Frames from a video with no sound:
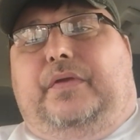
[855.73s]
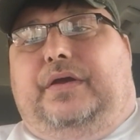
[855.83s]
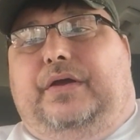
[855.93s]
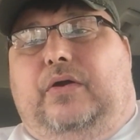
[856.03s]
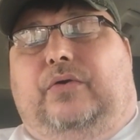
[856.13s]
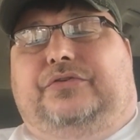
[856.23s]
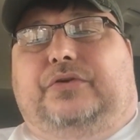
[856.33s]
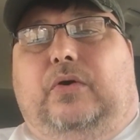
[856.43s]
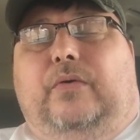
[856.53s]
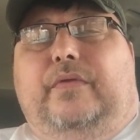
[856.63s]

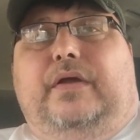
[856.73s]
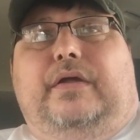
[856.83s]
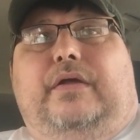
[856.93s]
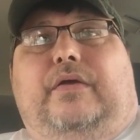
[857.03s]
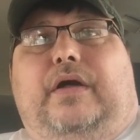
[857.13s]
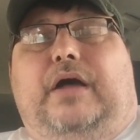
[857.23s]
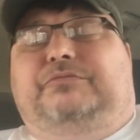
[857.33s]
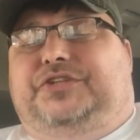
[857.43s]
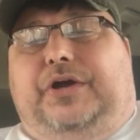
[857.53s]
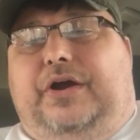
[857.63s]
So I'm
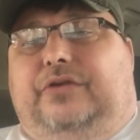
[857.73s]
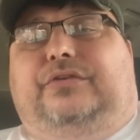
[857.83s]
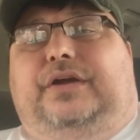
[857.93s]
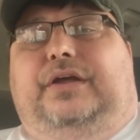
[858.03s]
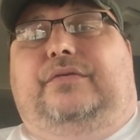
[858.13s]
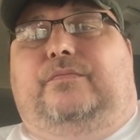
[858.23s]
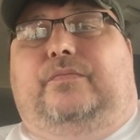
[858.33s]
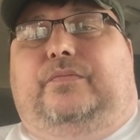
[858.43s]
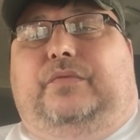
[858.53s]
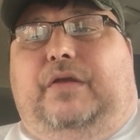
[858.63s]
seriously
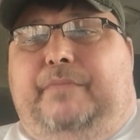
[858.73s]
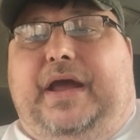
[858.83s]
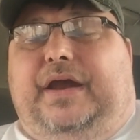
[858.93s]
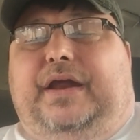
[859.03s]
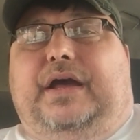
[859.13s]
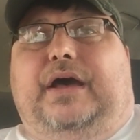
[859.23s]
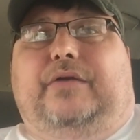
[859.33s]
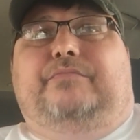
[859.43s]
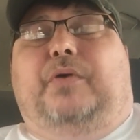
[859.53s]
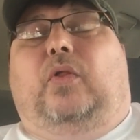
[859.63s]
debating
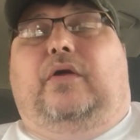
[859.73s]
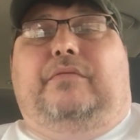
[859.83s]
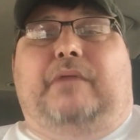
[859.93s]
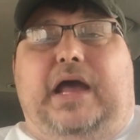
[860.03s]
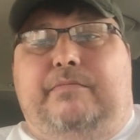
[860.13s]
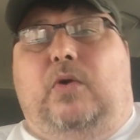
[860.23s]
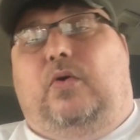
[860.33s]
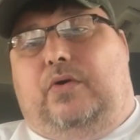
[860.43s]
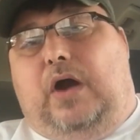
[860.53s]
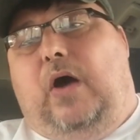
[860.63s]
on pulling my
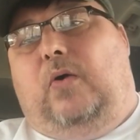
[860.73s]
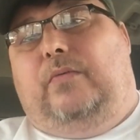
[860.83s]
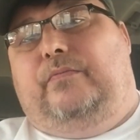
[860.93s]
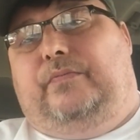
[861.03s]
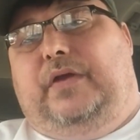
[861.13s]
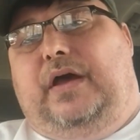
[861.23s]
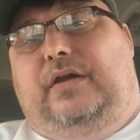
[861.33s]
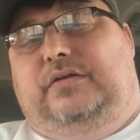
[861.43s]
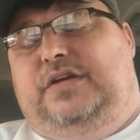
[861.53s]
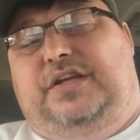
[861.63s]
motor out
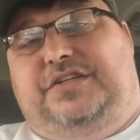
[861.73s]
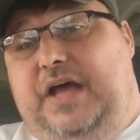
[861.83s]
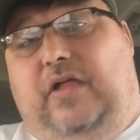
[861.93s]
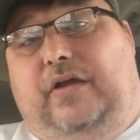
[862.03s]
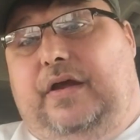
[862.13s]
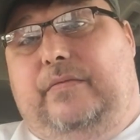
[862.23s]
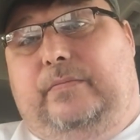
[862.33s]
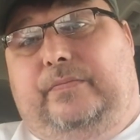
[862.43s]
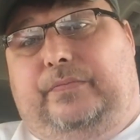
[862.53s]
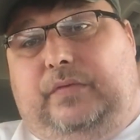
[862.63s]
and selling it,
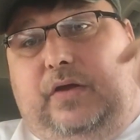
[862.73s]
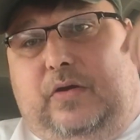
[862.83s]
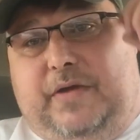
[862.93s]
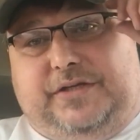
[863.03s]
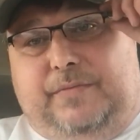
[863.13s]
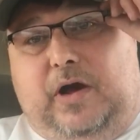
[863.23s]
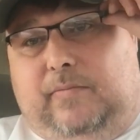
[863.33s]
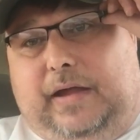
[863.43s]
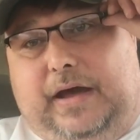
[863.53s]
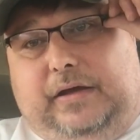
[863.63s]
my small
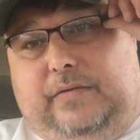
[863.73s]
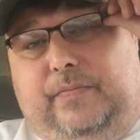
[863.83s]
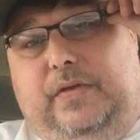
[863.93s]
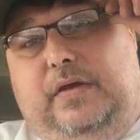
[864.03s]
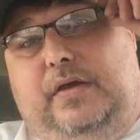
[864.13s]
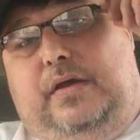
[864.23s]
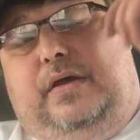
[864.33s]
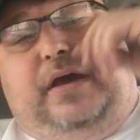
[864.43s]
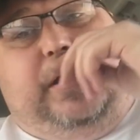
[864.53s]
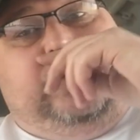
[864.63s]
block,
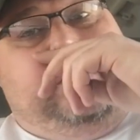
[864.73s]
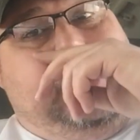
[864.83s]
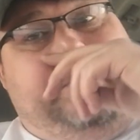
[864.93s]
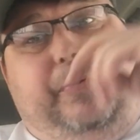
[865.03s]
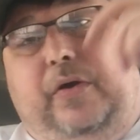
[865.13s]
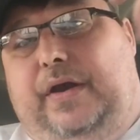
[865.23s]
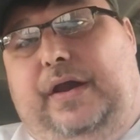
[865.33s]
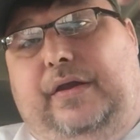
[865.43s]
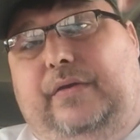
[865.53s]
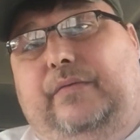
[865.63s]
and putting
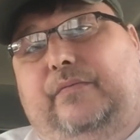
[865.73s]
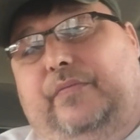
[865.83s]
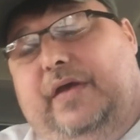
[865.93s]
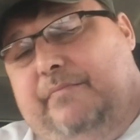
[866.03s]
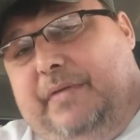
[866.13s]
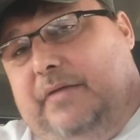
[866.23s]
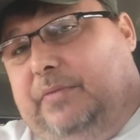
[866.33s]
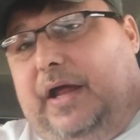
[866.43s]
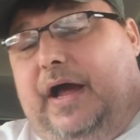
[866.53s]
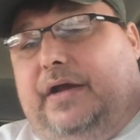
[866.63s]
in that big
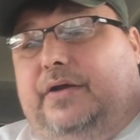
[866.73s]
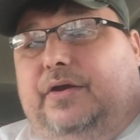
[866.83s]
block.